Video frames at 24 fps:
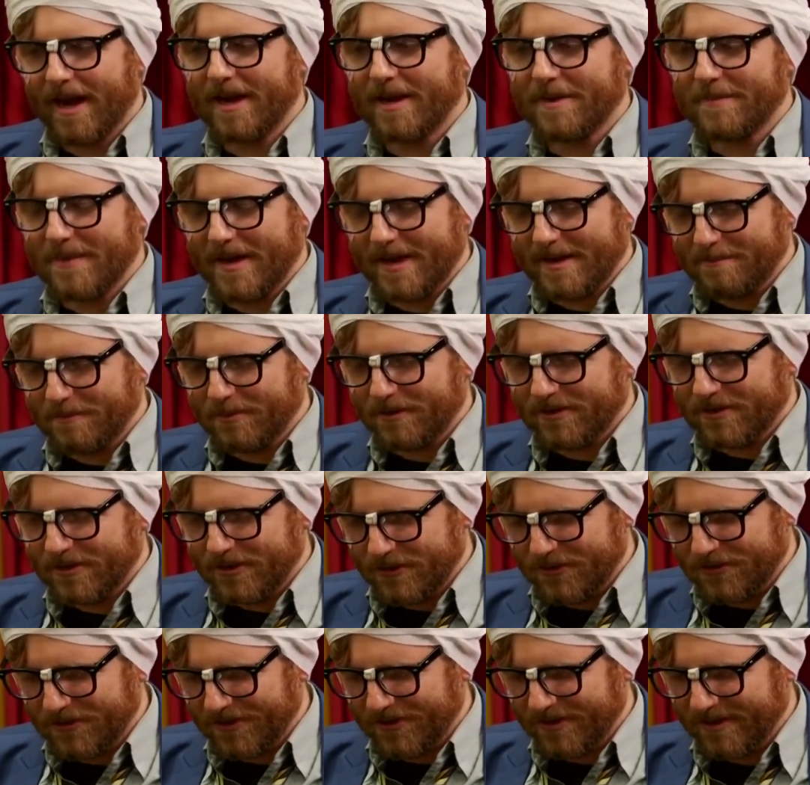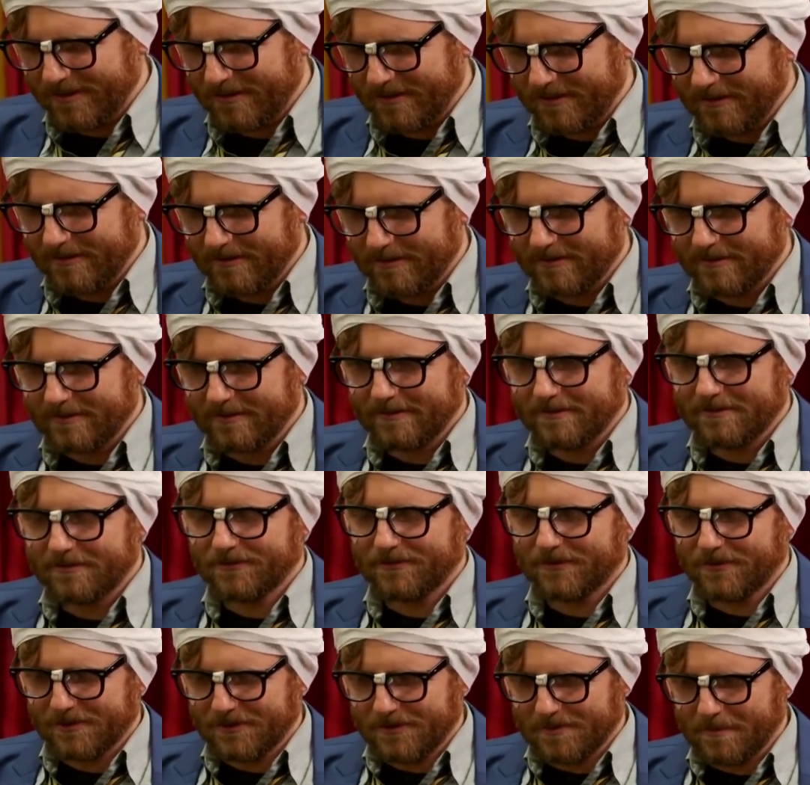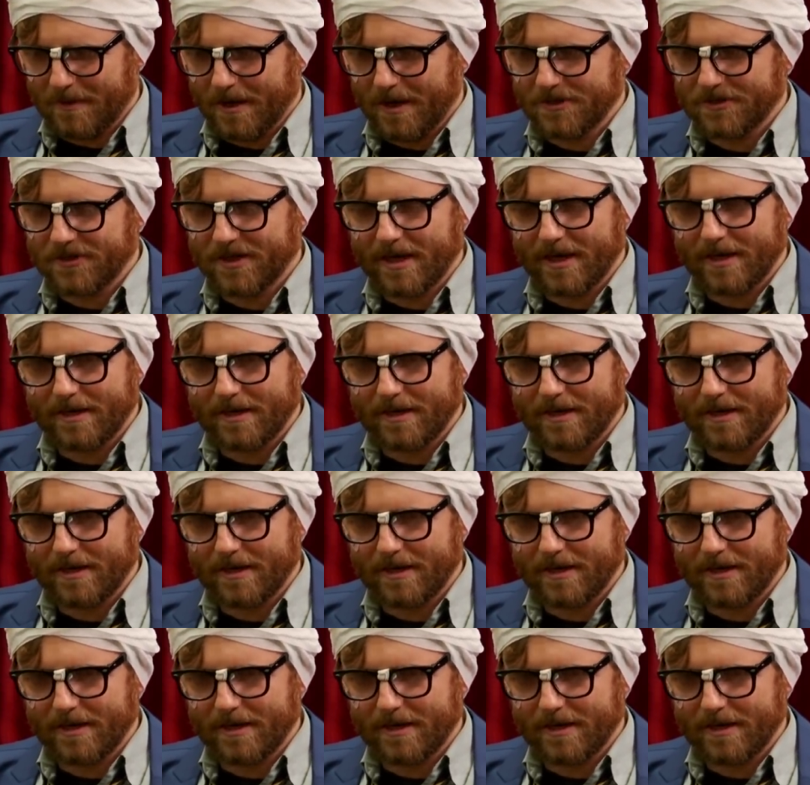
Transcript: I am a producer for Smosh